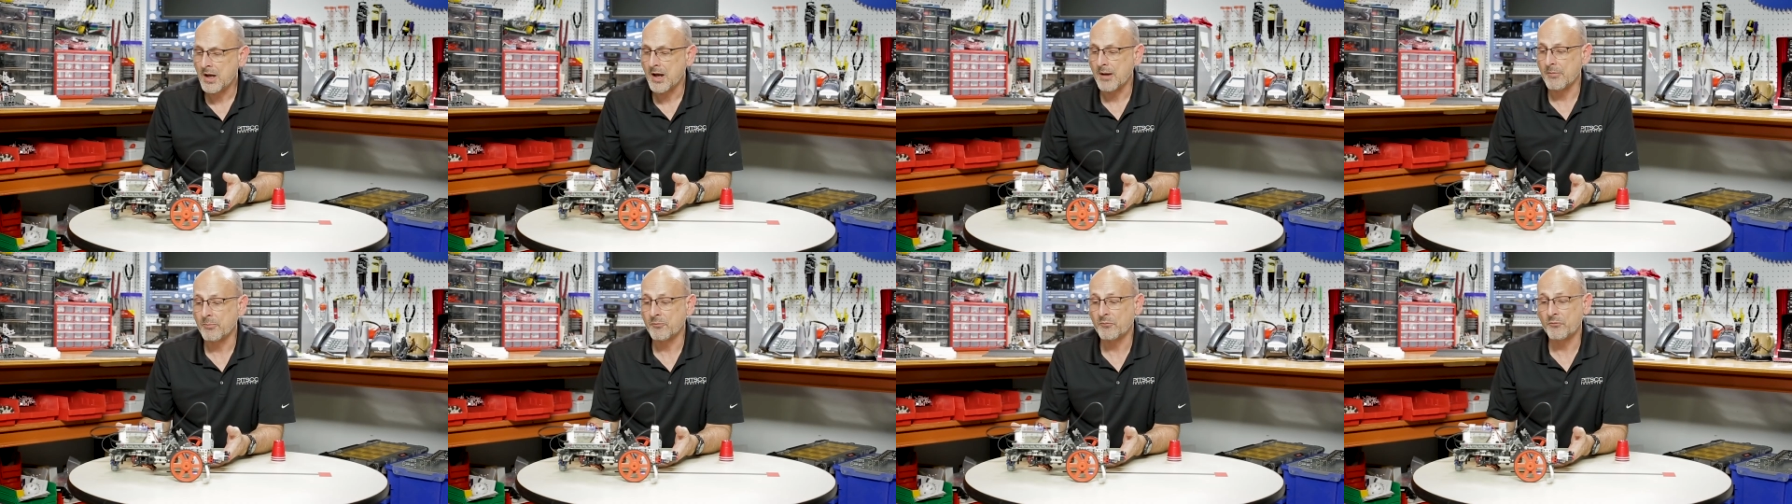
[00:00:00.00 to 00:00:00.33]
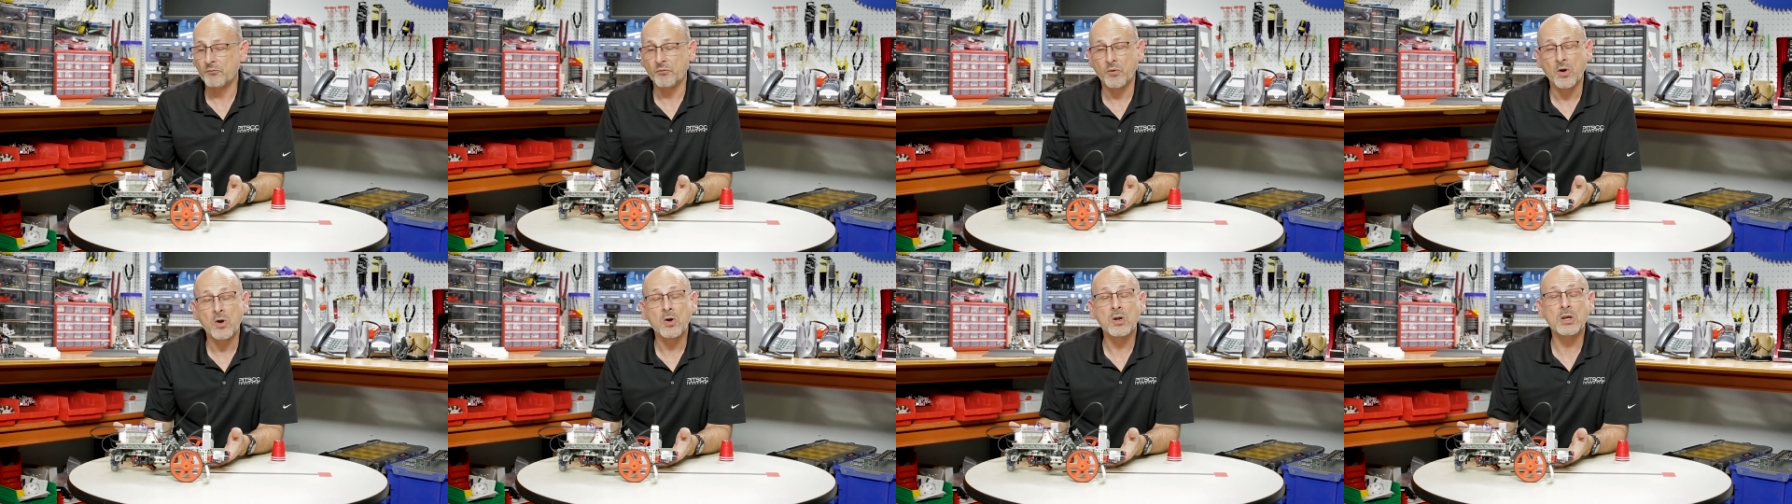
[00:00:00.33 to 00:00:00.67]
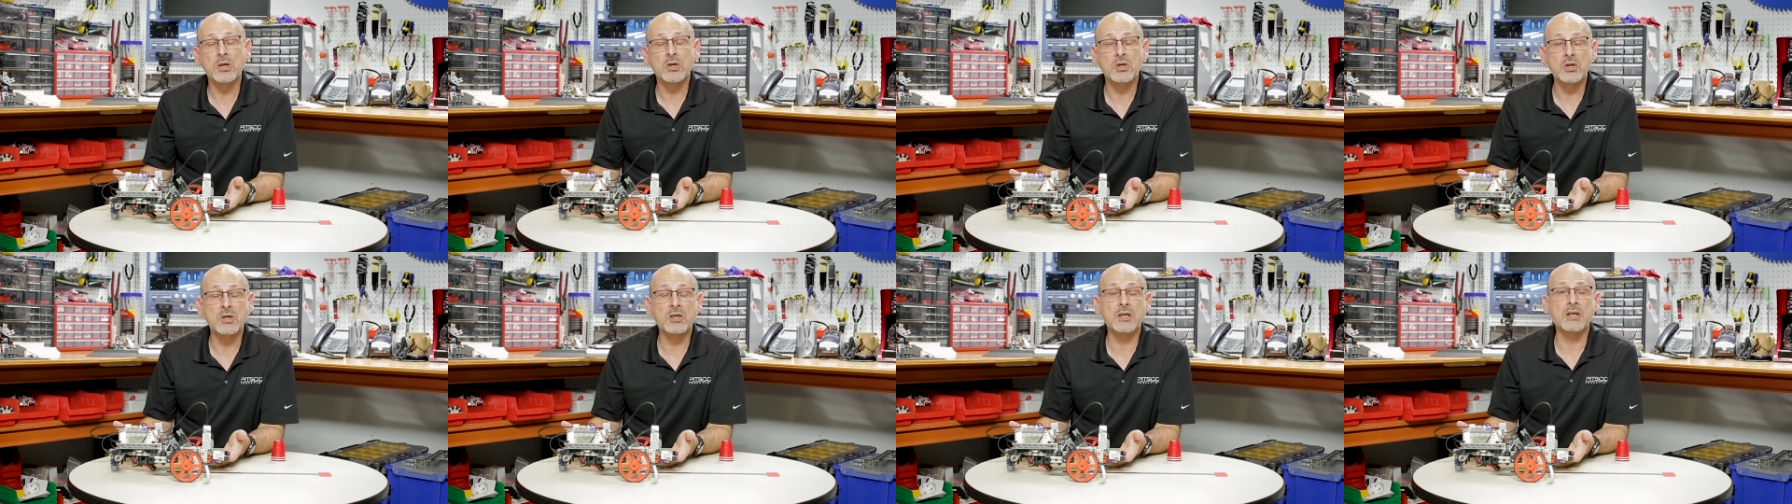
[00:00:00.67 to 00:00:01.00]
a fairly
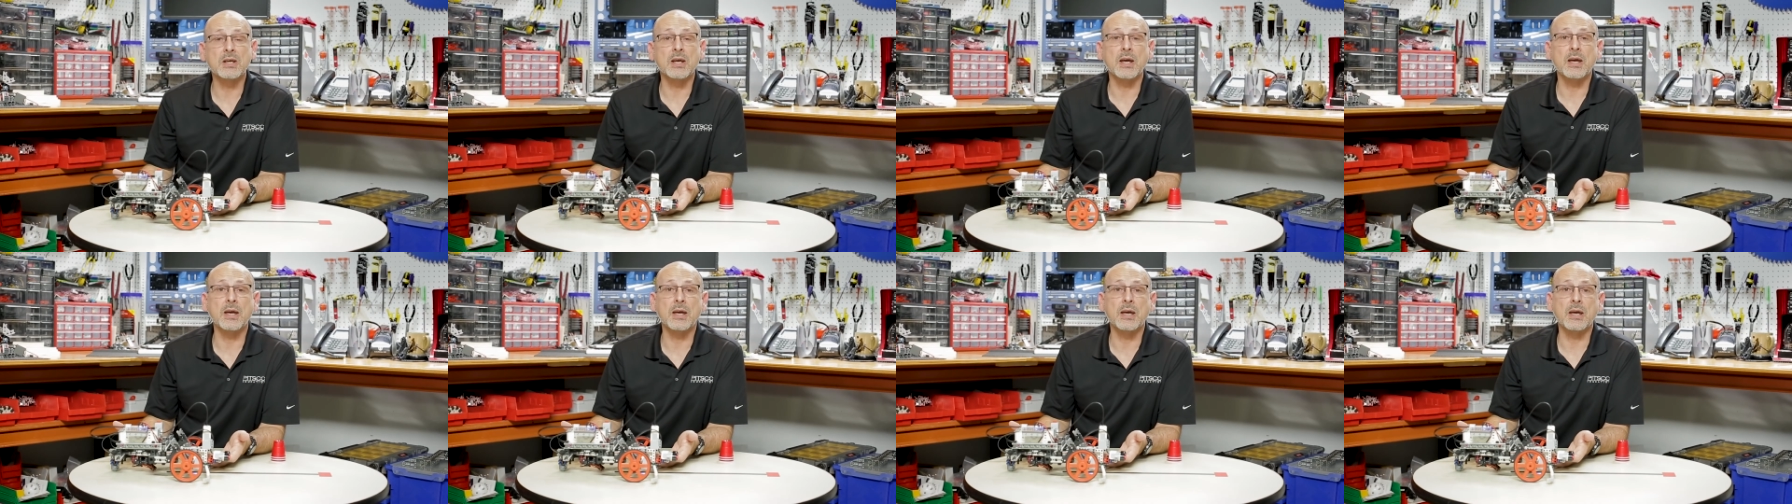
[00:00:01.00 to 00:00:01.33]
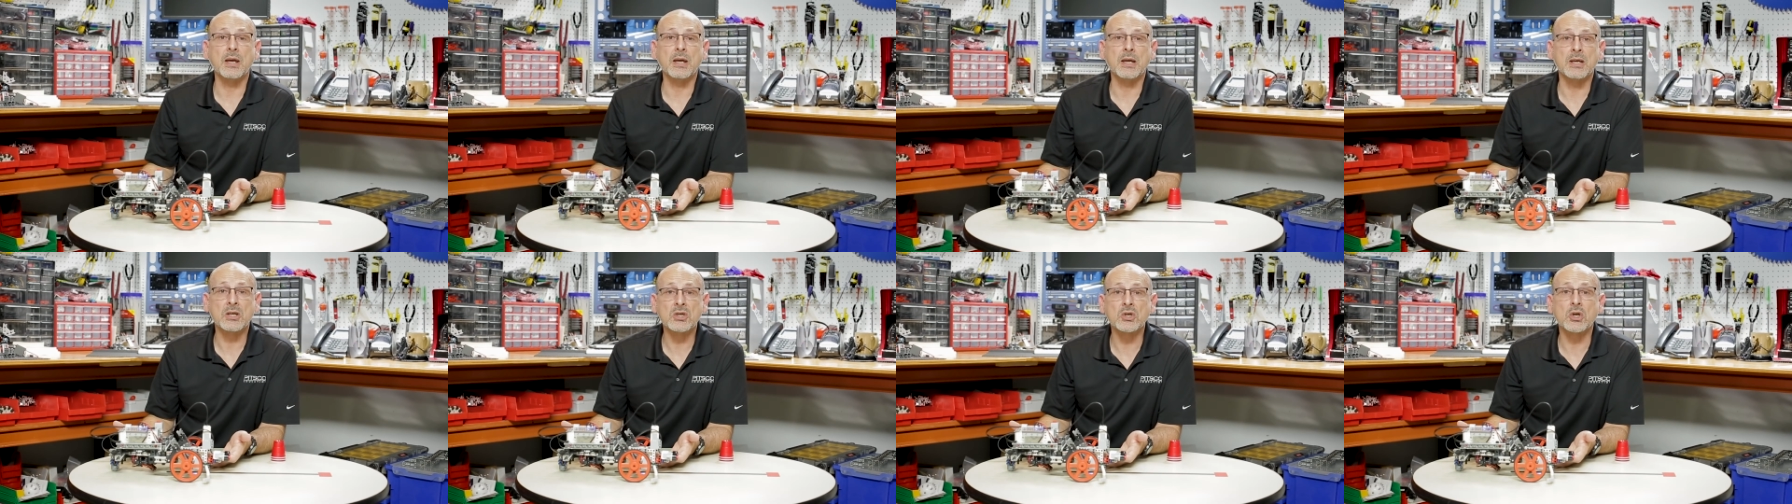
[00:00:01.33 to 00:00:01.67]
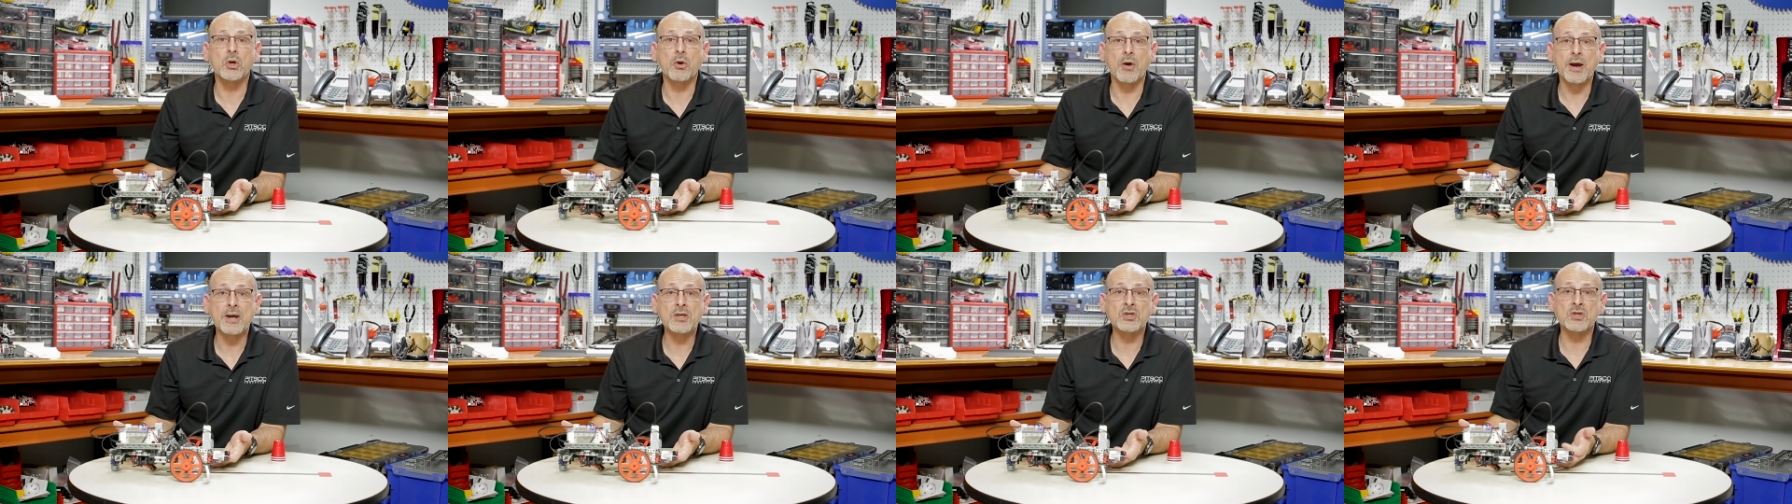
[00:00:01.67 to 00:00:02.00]
good
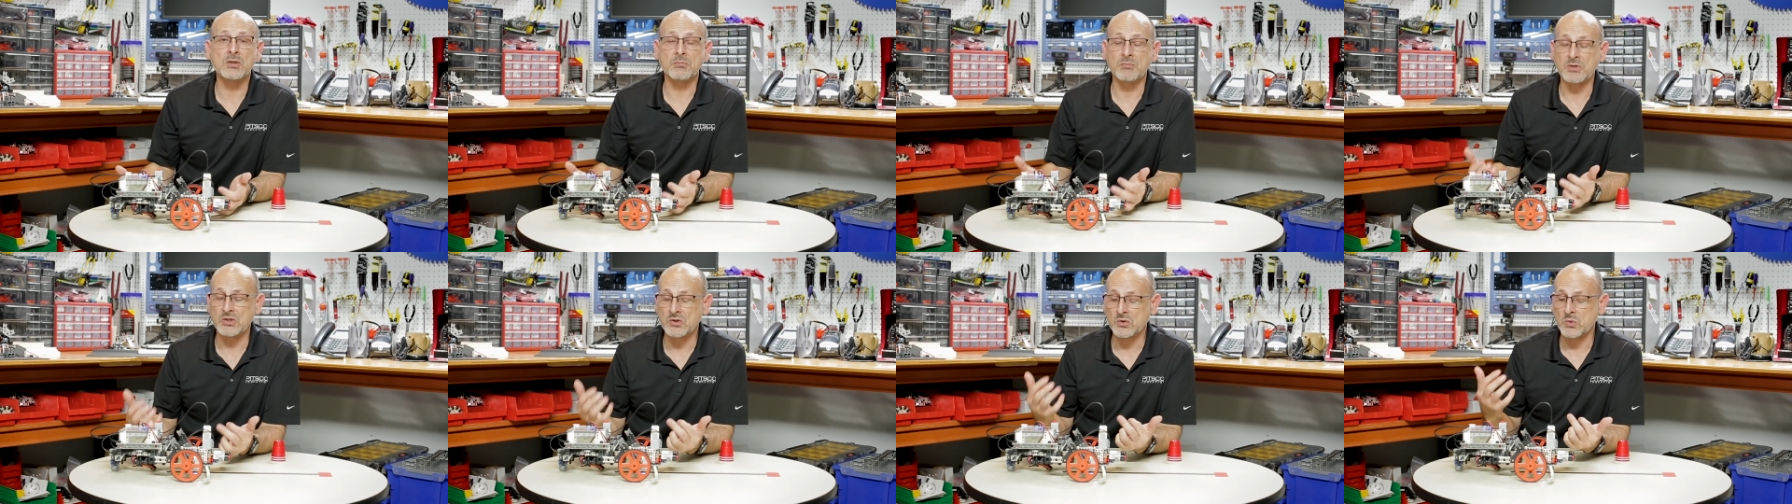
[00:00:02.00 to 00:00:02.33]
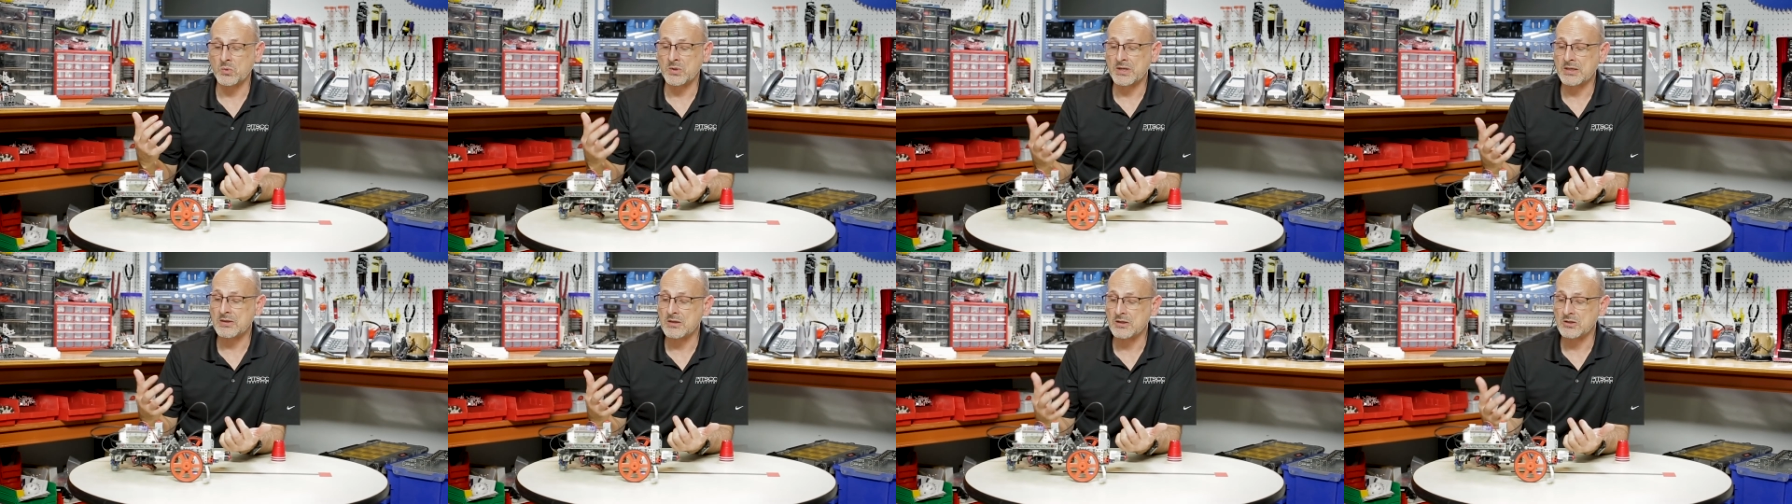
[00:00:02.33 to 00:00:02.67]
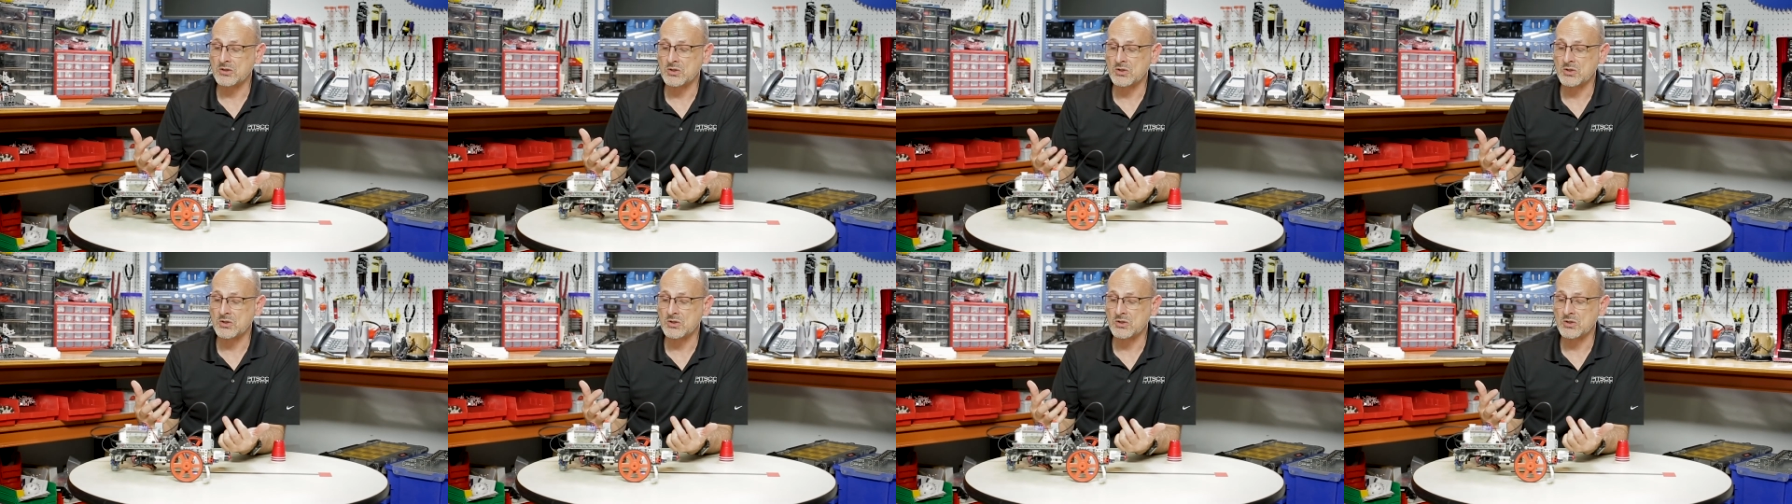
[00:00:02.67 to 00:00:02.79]
integration between the